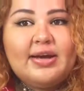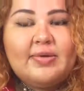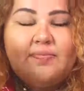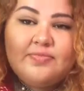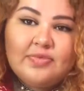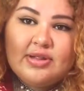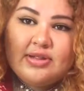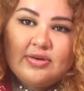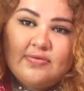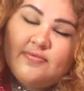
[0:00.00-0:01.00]

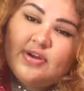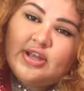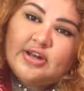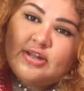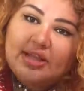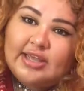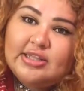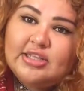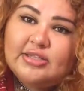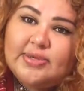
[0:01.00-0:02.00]
don't forget to
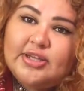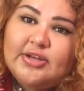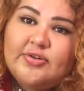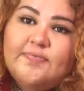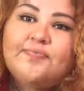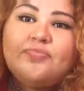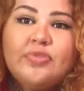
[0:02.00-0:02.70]
like this video.